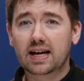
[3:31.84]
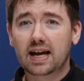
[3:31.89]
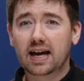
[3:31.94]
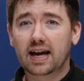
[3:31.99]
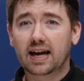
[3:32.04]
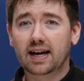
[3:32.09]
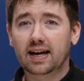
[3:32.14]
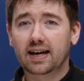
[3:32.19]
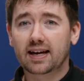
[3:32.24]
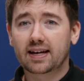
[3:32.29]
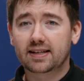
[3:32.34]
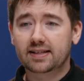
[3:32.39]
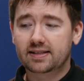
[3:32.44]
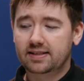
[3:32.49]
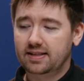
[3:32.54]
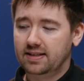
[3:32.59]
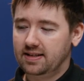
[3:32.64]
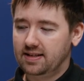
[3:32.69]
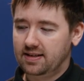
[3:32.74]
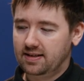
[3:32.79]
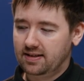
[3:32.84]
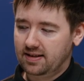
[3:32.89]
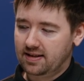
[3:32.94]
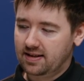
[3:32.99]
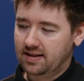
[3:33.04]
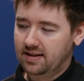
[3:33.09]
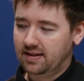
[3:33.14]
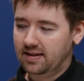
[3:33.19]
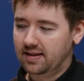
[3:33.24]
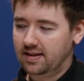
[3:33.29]
and
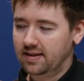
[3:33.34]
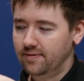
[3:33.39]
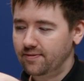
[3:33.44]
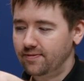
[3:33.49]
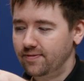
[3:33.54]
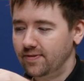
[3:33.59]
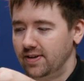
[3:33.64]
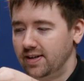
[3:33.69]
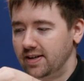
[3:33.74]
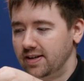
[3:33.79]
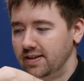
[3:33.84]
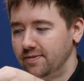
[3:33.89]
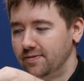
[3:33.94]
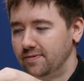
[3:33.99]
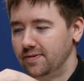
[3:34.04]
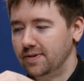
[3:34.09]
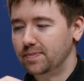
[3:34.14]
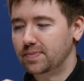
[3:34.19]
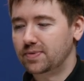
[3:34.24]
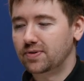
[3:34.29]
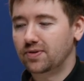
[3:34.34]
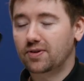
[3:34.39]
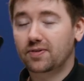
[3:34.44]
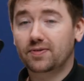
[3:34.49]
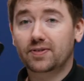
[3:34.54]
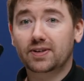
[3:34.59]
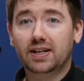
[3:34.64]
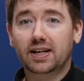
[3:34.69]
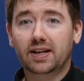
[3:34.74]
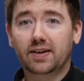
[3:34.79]
if I flipped it
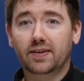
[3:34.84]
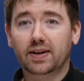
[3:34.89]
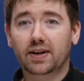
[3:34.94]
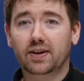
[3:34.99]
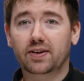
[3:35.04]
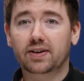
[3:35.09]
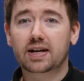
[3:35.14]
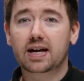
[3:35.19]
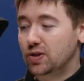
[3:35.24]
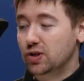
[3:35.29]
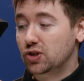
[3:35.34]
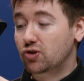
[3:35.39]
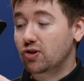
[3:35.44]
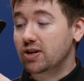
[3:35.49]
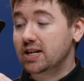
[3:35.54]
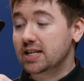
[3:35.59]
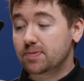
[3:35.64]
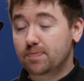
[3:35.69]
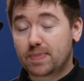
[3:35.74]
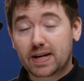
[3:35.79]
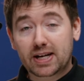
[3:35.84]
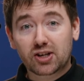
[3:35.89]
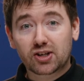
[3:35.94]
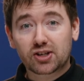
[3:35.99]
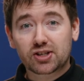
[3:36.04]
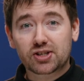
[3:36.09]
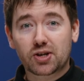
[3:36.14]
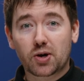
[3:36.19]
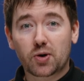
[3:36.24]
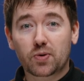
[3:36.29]
over, yeah, we go. The screen is
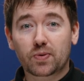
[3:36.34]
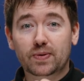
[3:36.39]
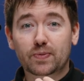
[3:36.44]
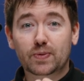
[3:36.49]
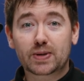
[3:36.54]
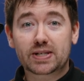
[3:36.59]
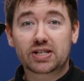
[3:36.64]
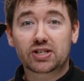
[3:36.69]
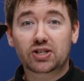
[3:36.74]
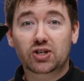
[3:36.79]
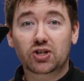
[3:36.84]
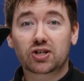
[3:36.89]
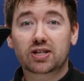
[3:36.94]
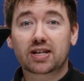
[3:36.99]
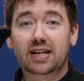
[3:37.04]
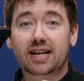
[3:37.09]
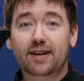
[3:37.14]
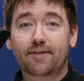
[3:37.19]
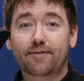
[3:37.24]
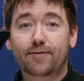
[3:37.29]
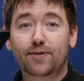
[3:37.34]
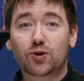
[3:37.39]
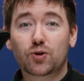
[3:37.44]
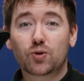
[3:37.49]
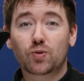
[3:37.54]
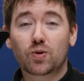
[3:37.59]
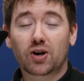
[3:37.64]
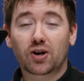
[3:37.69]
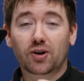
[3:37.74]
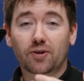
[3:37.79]
bigger, so which is good if
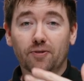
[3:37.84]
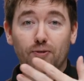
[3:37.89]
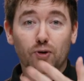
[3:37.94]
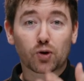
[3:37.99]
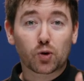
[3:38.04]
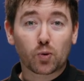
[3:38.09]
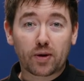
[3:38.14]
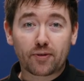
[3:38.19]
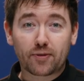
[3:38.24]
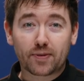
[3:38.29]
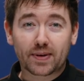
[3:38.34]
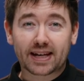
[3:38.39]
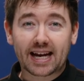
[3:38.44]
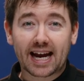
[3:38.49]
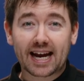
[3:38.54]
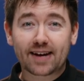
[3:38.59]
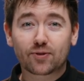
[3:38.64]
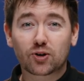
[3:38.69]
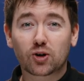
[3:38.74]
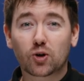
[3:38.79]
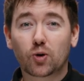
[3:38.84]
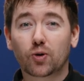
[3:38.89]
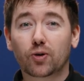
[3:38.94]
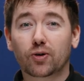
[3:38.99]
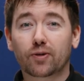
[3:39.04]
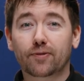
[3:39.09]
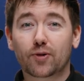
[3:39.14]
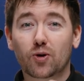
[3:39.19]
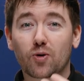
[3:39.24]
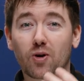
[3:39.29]
you are further away from the camera
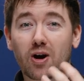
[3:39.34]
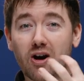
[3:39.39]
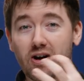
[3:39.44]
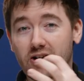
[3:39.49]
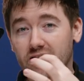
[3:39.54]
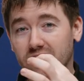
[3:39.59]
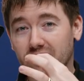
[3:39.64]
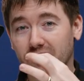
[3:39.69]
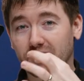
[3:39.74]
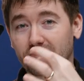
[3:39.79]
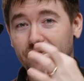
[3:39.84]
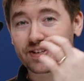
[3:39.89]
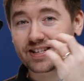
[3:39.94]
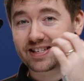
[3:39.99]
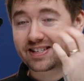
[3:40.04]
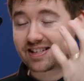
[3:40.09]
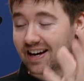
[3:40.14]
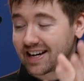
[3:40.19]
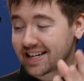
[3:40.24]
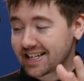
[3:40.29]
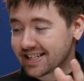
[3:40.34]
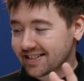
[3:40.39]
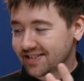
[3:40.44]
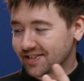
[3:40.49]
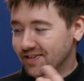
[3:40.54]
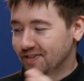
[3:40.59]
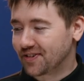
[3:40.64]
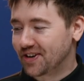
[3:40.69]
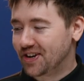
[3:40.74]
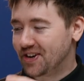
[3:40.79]
or if you're hard of sight
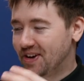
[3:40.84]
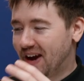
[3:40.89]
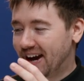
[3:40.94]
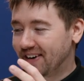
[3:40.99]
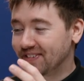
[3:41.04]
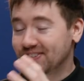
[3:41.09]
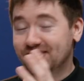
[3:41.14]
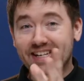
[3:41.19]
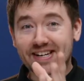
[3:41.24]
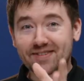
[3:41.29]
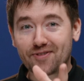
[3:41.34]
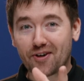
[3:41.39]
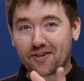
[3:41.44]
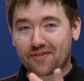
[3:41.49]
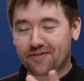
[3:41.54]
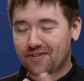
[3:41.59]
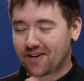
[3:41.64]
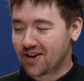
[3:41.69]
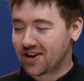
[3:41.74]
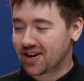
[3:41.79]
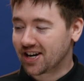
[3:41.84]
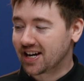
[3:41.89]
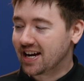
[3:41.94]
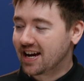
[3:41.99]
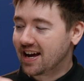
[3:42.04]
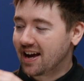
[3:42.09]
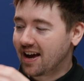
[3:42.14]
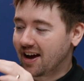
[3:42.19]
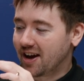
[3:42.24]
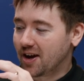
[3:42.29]
or if you can't see very far.
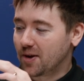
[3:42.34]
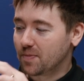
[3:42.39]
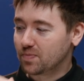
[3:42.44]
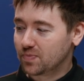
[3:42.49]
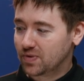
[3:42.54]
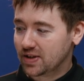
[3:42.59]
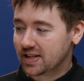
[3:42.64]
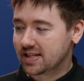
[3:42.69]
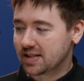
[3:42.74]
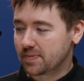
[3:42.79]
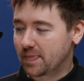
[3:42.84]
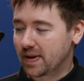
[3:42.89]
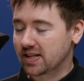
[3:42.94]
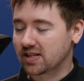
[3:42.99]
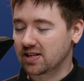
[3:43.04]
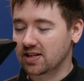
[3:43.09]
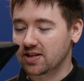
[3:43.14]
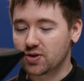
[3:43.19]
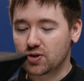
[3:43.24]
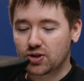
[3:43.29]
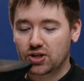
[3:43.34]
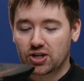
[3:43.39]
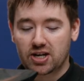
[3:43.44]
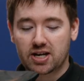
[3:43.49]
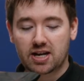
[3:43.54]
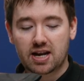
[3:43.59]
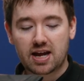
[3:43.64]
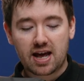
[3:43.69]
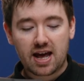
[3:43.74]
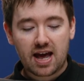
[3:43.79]
Um, this is a better
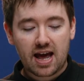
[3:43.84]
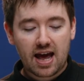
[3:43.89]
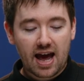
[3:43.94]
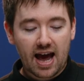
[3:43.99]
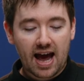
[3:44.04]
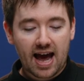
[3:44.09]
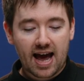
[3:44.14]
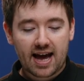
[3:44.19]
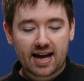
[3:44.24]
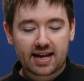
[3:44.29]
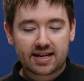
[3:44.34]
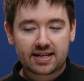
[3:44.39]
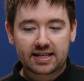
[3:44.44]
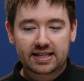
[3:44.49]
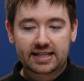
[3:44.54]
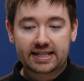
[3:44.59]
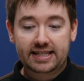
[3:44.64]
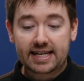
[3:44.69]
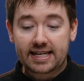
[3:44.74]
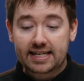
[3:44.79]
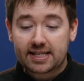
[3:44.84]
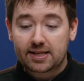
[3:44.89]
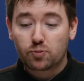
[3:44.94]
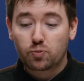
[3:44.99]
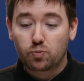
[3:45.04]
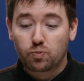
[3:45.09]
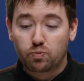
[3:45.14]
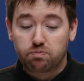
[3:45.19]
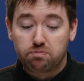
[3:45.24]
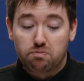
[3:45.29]
solution, and this
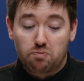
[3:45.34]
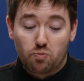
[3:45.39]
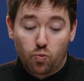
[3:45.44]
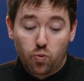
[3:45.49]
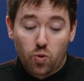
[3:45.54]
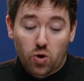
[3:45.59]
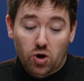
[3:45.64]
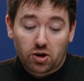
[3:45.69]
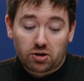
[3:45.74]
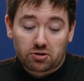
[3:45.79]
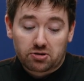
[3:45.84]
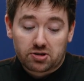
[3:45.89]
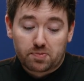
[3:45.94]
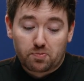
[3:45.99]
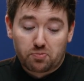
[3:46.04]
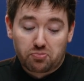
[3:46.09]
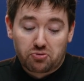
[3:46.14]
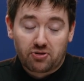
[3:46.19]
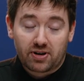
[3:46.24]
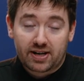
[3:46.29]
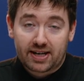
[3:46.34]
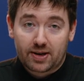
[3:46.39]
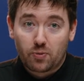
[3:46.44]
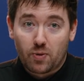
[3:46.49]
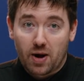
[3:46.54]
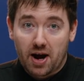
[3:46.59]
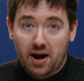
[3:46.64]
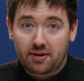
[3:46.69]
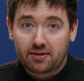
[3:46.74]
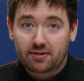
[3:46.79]
works pretty
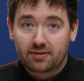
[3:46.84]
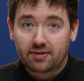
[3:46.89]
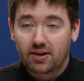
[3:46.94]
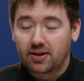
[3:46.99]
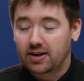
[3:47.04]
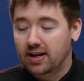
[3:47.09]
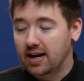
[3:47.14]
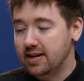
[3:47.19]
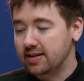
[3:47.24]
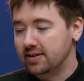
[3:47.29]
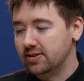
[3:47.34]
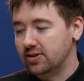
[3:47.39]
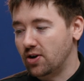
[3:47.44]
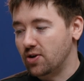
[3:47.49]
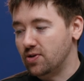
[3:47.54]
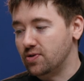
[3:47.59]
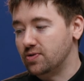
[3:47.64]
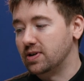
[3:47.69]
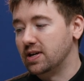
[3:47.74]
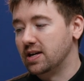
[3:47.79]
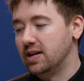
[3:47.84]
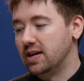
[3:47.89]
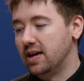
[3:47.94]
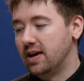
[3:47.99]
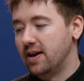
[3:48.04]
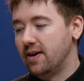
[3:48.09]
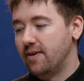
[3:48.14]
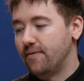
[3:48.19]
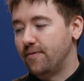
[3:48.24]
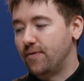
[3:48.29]
well. Okay, so
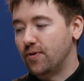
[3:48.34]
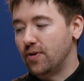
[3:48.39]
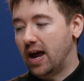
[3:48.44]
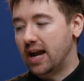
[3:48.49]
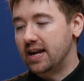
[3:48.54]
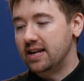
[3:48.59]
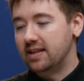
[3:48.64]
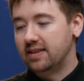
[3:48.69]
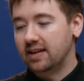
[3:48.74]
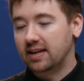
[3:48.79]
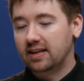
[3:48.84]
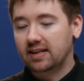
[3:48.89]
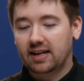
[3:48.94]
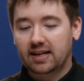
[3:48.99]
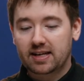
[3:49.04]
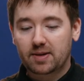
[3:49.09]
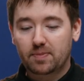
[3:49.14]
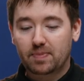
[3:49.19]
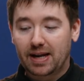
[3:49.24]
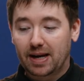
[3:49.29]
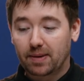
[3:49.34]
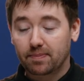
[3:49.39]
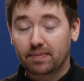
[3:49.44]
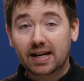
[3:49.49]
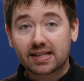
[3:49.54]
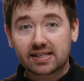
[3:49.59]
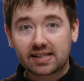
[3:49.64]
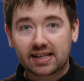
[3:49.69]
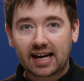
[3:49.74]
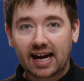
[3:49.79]
for anything like black
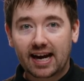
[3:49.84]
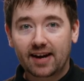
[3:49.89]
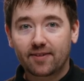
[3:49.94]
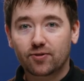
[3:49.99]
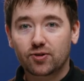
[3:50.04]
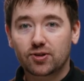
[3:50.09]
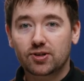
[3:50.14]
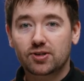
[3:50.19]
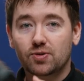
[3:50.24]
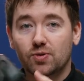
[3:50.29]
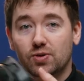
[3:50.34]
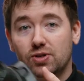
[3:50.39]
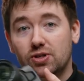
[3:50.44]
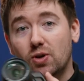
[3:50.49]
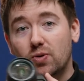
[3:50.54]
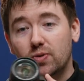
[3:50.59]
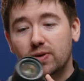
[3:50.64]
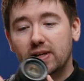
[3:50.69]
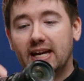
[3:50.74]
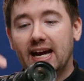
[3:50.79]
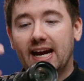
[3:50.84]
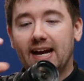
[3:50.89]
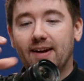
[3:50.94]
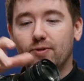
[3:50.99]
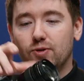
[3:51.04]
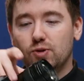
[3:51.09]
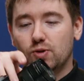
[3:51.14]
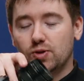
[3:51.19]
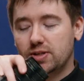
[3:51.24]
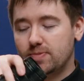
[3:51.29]
magic cameras or Sony
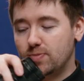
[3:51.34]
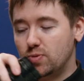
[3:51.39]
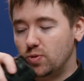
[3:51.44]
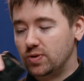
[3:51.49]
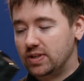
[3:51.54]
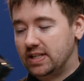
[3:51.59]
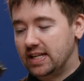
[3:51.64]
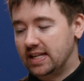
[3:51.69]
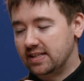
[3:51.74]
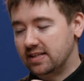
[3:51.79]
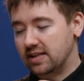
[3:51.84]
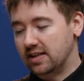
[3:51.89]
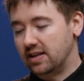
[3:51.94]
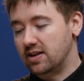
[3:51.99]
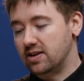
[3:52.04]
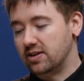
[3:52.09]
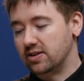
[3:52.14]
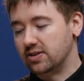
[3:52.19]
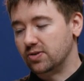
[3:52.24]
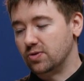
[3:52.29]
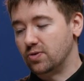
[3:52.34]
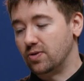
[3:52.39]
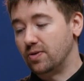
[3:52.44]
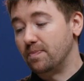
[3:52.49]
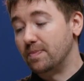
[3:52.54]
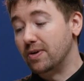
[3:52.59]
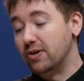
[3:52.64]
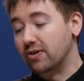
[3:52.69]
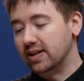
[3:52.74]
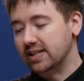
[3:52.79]
cameras or small DSLRs or
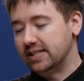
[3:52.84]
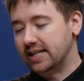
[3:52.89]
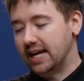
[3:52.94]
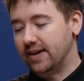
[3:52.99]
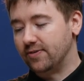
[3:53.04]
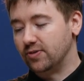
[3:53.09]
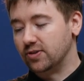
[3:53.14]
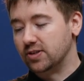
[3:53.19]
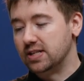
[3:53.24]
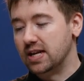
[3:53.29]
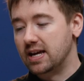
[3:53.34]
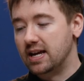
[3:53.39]
mirrorless cameras,